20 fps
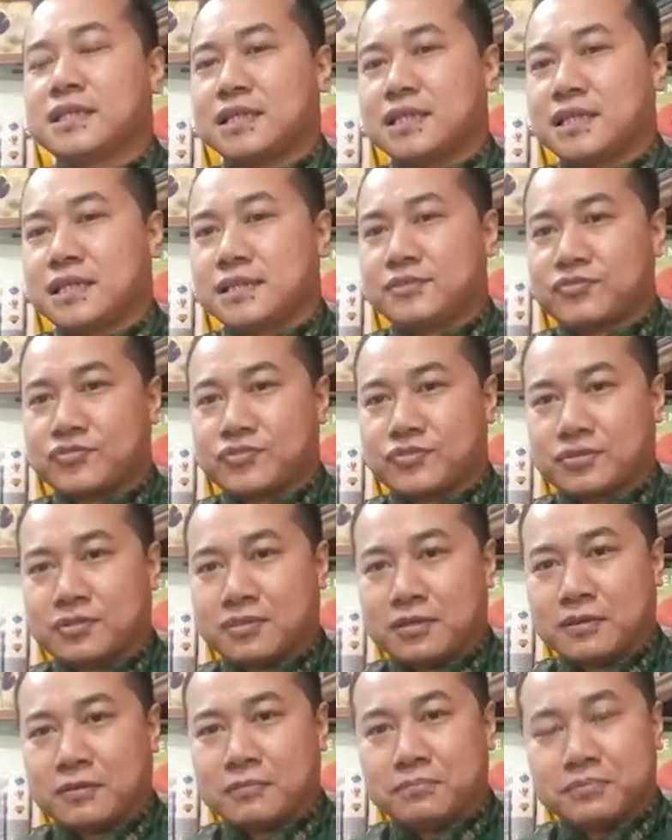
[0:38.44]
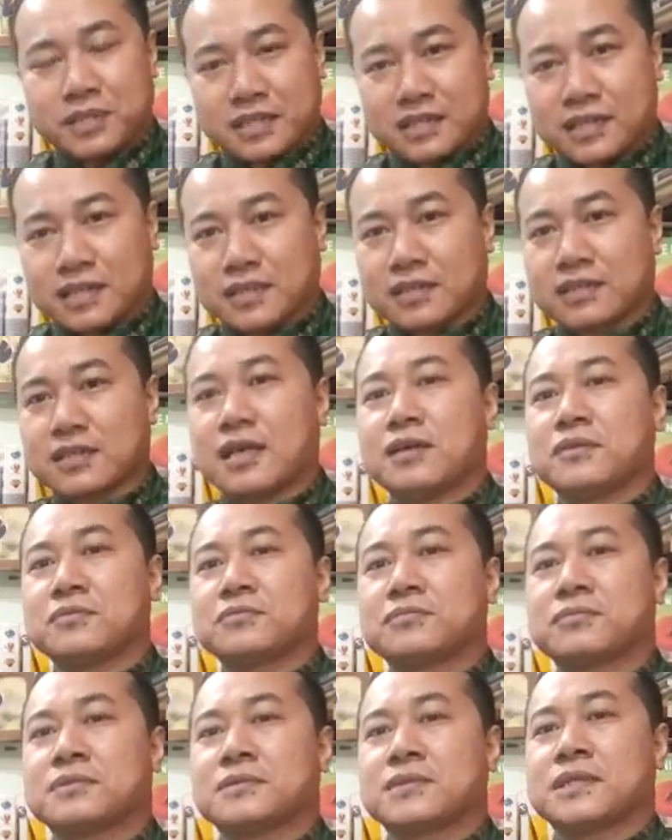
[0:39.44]
its breathing ground
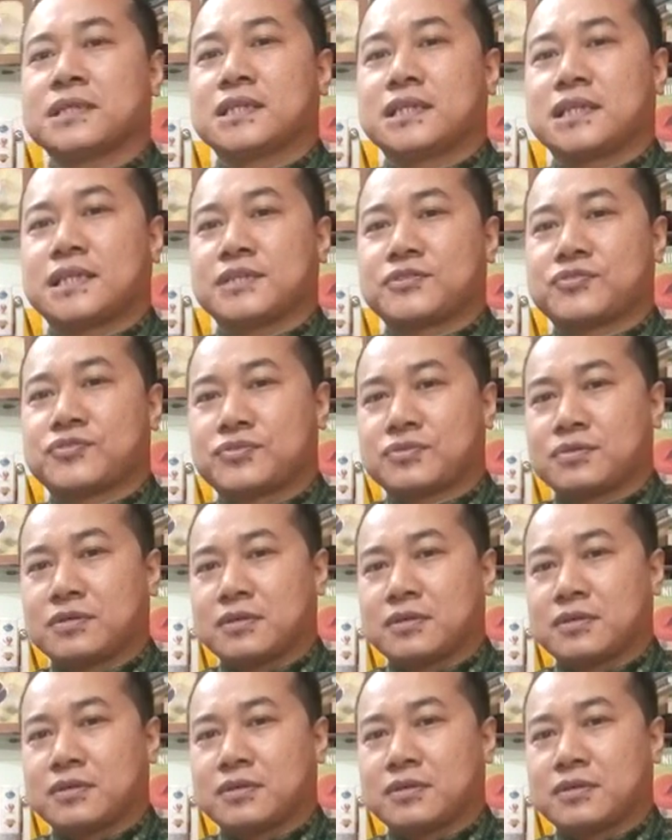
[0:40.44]
as